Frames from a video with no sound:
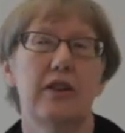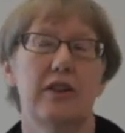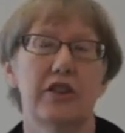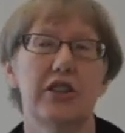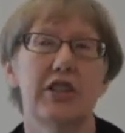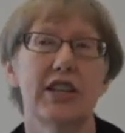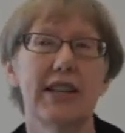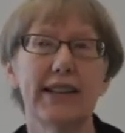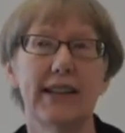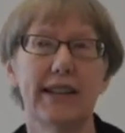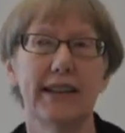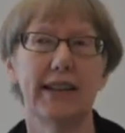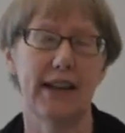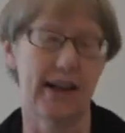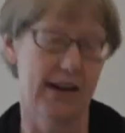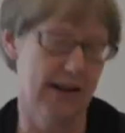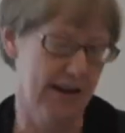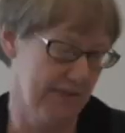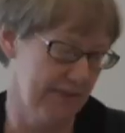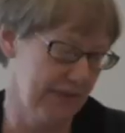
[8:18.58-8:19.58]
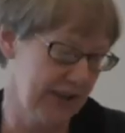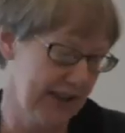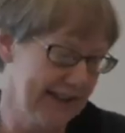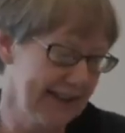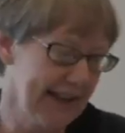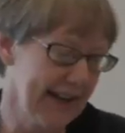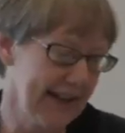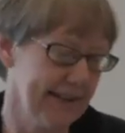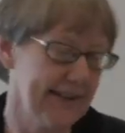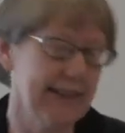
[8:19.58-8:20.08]
she, um, she
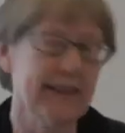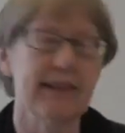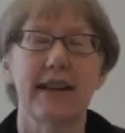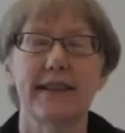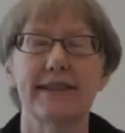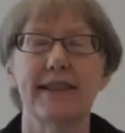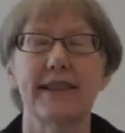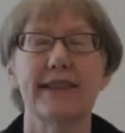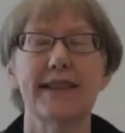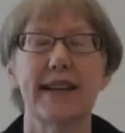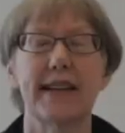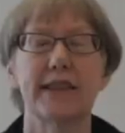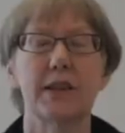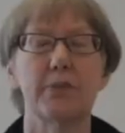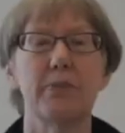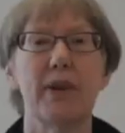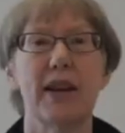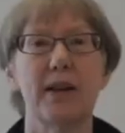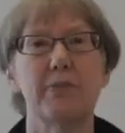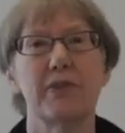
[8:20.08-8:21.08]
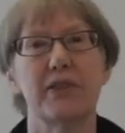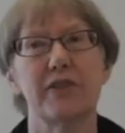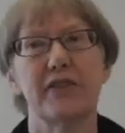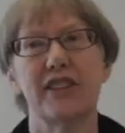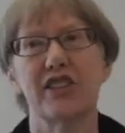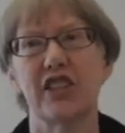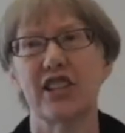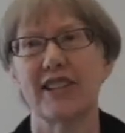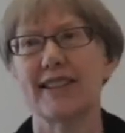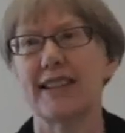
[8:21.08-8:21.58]
says, as I say in the paper,
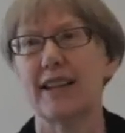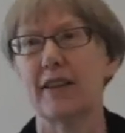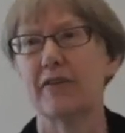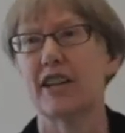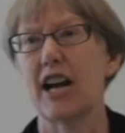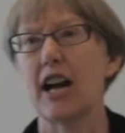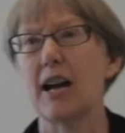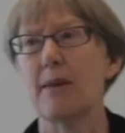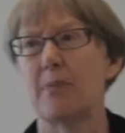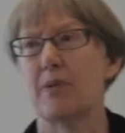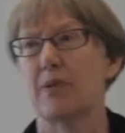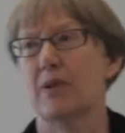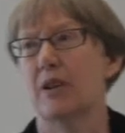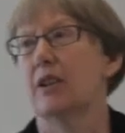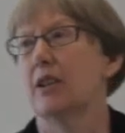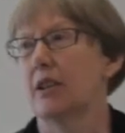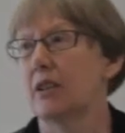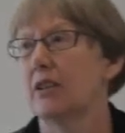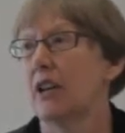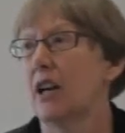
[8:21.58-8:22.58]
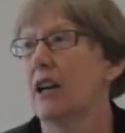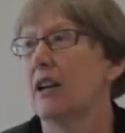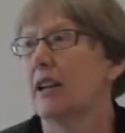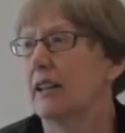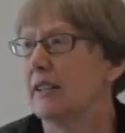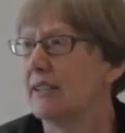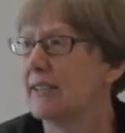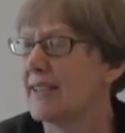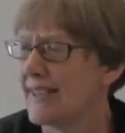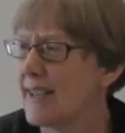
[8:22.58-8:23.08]
that she's given up
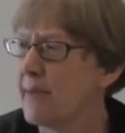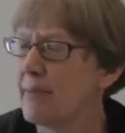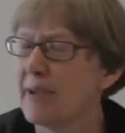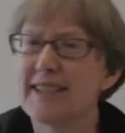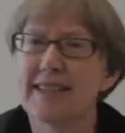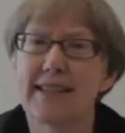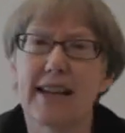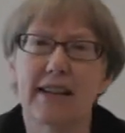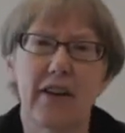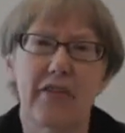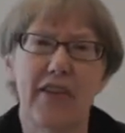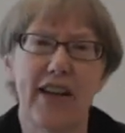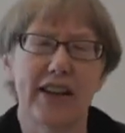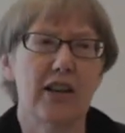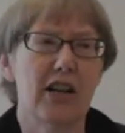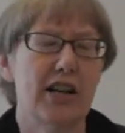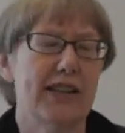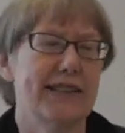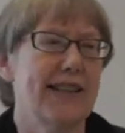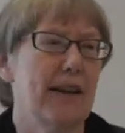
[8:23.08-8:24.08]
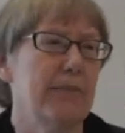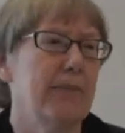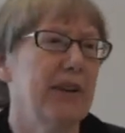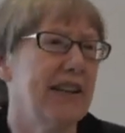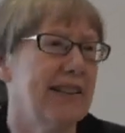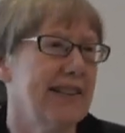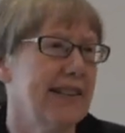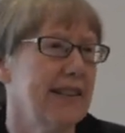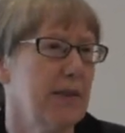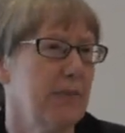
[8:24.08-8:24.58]
to some extent on that concept
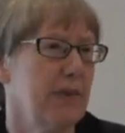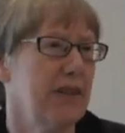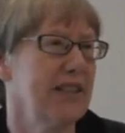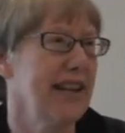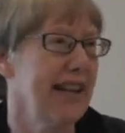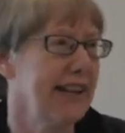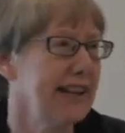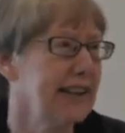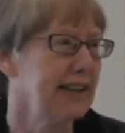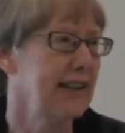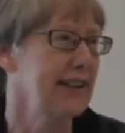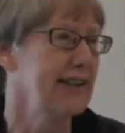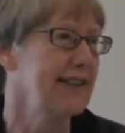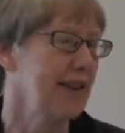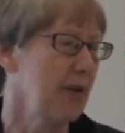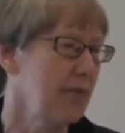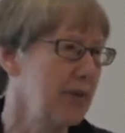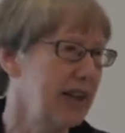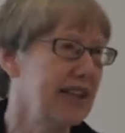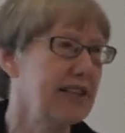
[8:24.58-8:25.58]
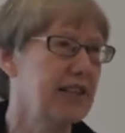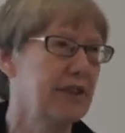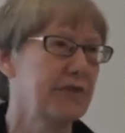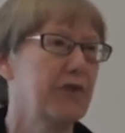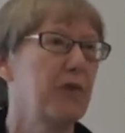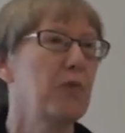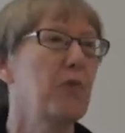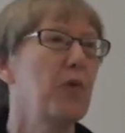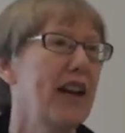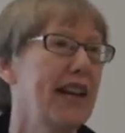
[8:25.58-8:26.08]
because it's been taken in so many
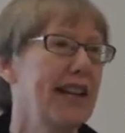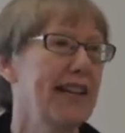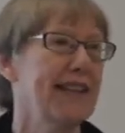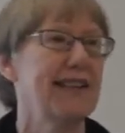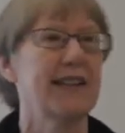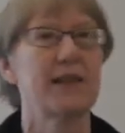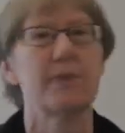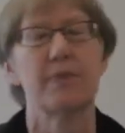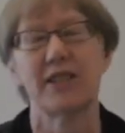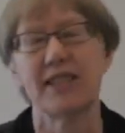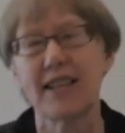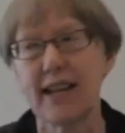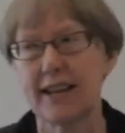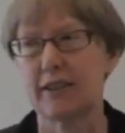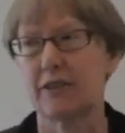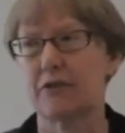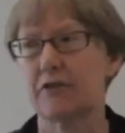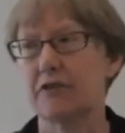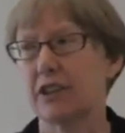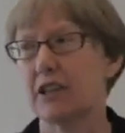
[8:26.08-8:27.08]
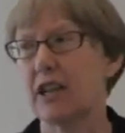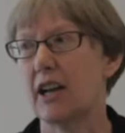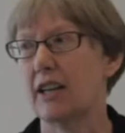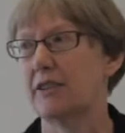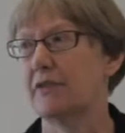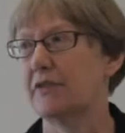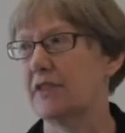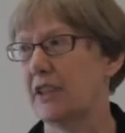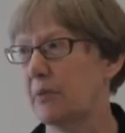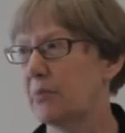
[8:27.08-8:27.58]
different ways. It's been taken for a kind
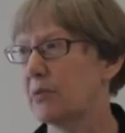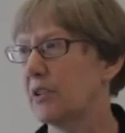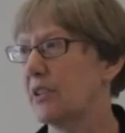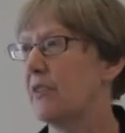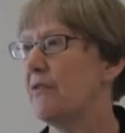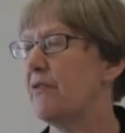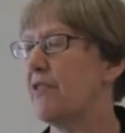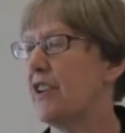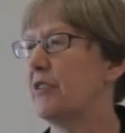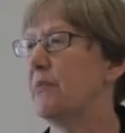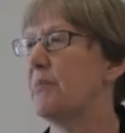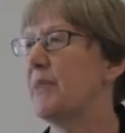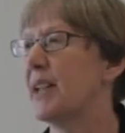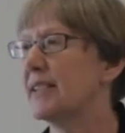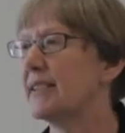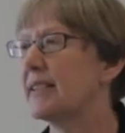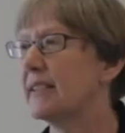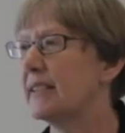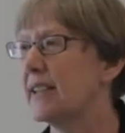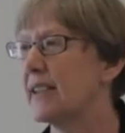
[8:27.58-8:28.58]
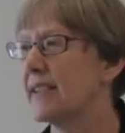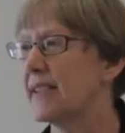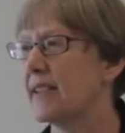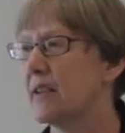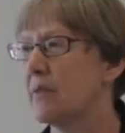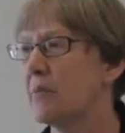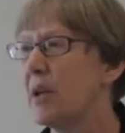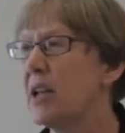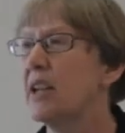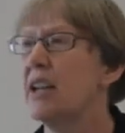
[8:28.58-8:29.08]
of liberal
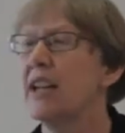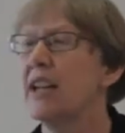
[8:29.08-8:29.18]
environmentalism.